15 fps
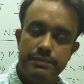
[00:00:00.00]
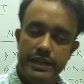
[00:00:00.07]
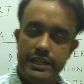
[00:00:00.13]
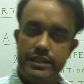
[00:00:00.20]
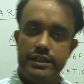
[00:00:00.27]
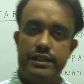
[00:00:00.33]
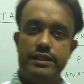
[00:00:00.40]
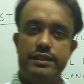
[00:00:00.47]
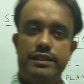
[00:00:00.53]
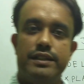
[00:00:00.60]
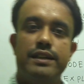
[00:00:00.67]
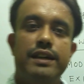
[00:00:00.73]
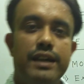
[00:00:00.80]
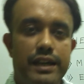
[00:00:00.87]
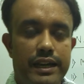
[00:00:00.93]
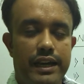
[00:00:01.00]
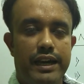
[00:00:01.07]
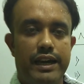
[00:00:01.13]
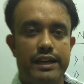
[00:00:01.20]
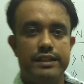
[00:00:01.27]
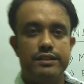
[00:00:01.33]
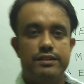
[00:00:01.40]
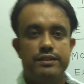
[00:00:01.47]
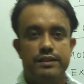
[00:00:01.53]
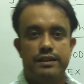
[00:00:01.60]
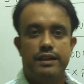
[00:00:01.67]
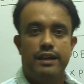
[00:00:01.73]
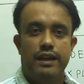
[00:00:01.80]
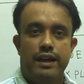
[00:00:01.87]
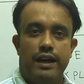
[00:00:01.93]
mentor, and
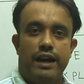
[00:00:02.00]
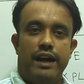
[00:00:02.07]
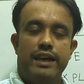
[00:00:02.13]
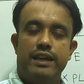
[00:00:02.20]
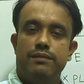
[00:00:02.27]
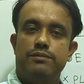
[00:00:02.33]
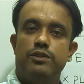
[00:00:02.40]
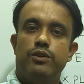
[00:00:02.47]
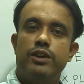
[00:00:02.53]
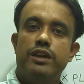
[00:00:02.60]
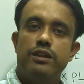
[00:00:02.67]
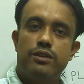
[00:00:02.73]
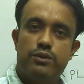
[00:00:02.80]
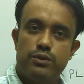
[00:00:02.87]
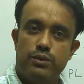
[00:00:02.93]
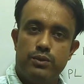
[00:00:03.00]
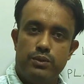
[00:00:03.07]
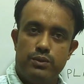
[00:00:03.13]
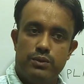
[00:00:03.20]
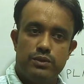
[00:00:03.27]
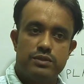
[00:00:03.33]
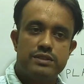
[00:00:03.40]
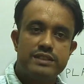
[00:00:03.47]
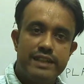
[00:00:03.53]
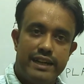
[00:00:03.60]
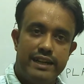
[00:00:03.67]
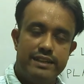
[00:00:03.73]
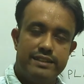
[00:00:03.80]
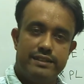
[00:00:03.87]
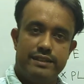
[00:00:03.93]
I am going to
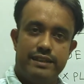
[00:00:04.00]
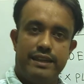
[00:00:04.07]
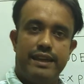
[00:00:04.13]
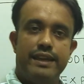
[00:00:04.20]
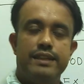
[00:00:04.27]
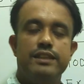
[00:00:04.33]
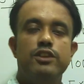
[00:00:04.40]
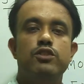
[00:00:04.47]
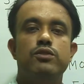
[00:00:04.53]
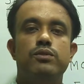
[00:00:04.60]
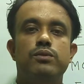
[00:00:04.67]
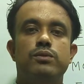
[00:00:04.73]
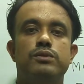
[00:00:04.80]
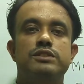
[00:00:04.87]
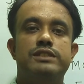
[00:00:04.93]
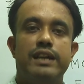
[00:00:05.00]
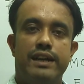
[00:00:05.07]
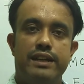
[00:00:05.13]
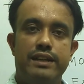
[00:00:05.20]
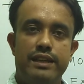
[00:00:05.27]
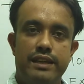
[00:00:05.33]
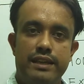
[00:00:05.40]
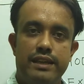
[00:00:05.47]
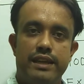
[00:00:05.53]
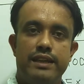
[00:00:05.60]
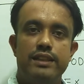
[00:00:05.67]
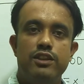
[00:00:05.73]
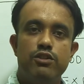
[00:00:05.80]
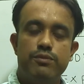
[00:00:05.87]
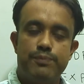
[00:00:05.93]
start a new journey,
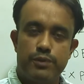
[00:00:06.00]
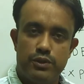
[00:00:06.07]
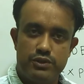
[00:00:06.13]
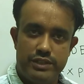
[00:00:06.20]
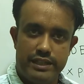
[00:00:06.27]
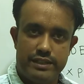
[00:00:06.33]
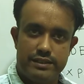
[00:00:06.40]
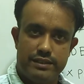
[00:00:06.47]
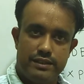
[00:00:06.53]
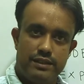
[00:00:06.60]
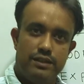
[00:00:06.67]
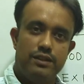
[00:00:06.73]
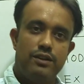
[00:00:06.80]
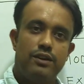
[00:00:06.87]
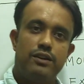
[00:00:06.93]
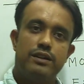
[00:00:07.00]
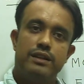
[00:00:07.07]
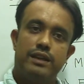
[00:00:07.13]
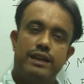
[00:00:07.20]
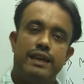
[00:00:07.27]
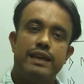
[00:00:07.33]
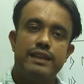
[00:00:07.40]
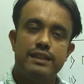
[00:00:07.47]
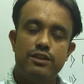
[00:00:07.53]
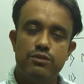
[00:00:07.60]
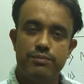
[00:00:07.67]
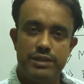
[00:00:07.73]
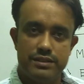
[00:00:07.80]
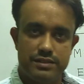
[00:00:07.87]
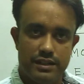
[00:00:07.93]
a new project or a
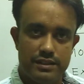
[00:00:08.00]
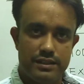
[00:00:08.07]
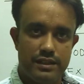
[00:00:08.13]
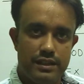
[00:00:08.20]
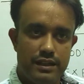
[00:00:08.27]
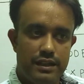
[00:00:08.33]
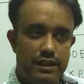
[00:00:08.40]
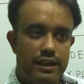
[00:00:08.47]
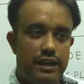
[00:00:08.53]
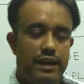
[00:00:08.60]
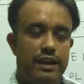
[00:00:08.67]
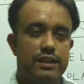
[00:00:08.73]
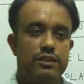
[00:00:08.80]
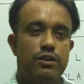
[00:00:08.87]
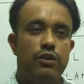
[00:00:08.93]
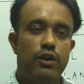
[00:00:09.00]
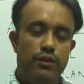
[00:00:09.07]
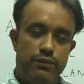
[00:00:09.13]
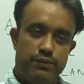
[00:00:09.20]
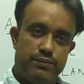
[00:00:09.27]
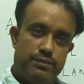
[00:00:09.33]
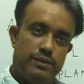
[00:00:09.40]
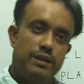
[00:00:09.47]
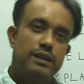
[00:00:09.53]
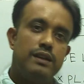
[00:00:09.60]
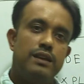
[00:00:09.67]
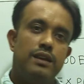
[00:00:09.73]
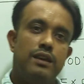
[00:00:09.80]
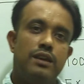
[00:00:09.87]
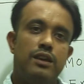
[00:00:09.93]
new mission, and hope
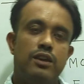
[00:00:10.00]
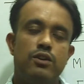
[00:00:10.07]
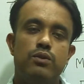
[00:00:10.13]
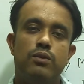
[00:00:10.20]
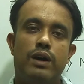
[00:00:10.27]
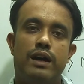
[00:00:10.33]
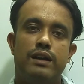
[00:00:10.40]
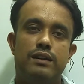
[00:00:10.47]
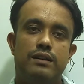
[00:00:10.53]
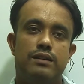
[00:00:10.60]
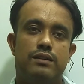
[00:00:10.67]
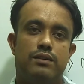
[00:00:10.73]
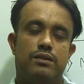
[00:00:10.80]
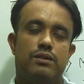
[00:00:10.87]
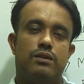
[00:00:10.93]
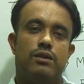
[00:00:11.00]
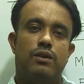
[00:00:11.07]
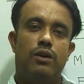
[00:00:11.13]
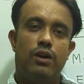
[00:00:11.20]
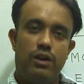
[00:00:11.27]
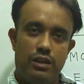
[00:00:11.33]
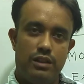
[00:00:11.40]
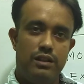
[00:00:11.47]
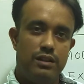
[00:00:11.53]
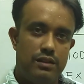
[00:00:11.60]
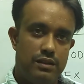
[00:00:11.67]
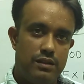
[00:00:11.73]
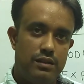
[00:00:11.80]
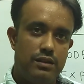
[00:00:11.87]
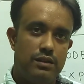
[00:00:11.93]
you are all
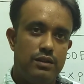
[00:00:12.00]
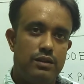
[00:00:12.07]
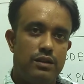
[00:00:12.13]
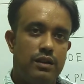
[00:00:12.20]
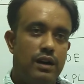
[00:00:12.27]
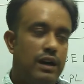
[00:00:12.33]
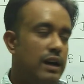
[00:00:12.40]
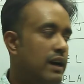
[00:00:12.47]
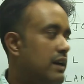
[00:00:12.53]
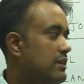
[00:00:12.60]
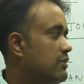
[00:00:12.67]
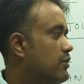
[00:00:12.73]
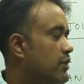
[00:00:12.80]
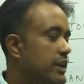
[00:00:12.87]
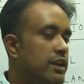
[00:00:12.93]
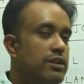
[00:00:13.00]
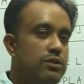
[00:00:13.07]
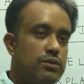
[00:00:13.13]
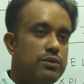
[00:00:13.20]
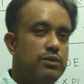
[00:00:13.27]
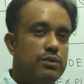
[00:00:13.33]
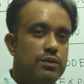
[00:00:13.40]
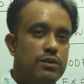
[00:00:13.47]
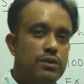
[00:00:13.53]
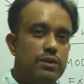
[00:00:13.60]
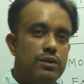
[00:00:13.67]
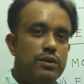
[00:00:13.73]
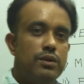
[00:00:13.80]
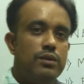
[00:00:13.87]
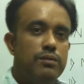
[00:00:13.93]
are going to
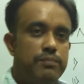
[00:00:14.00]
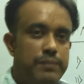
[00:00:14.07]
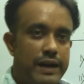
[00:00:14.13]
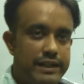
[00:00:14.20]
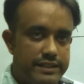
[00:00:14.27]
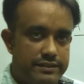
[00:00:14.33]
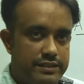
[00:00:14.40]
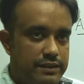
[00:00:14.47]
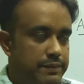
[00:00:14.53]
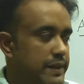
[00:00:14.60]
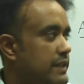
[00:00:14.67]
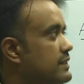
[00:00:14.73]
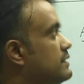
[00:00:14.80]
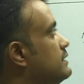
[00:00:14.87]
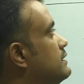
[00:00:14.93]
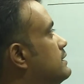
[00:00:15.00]
participate